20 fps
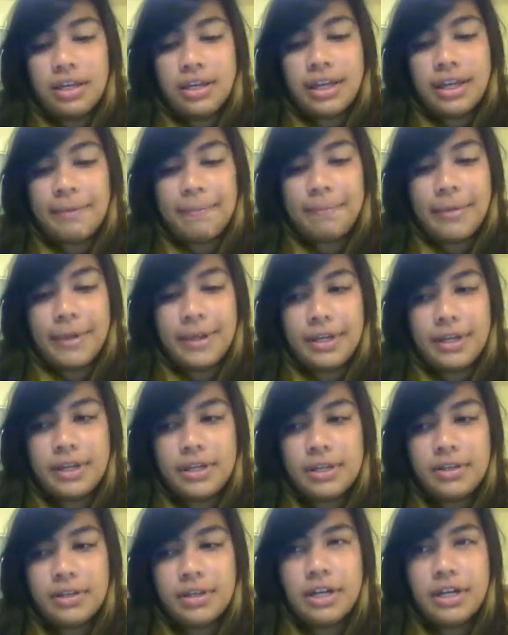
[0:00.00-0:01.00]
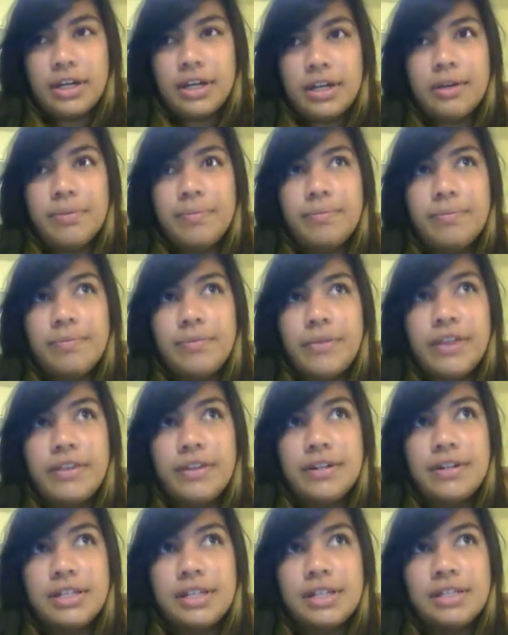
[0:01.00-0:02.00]
Yep. Then
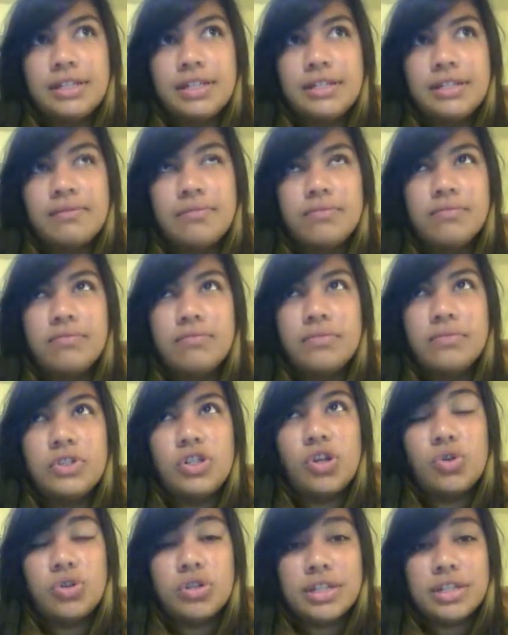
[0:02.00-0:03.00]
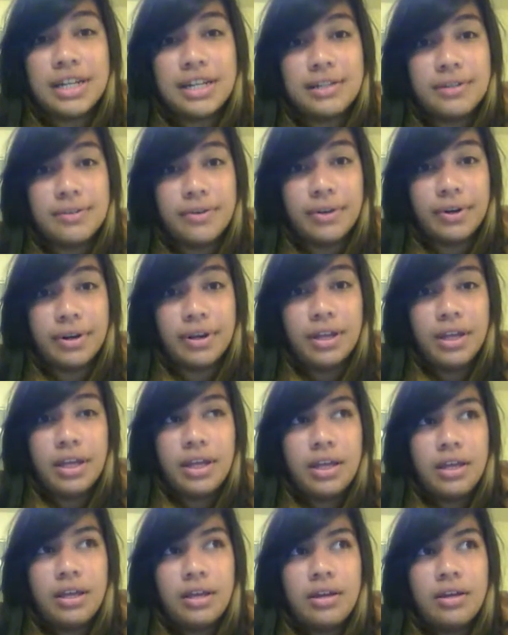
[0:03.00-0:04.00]
there's this social science core,
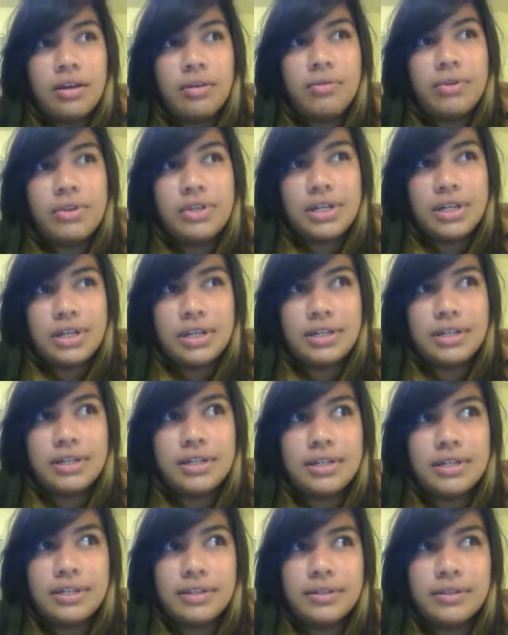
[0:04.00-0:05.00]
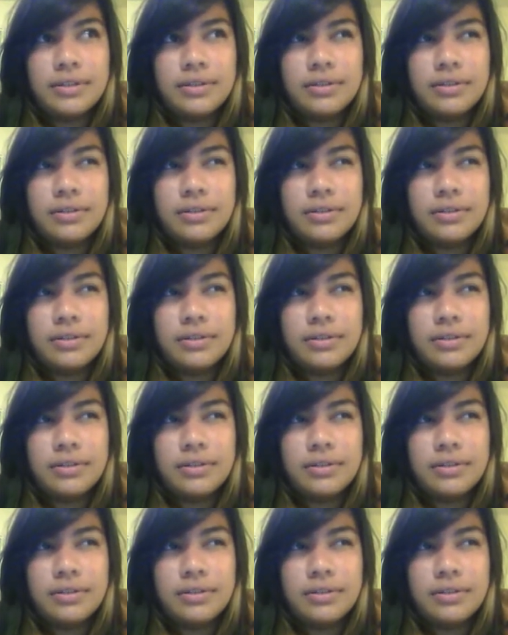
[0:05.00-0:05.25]
which is,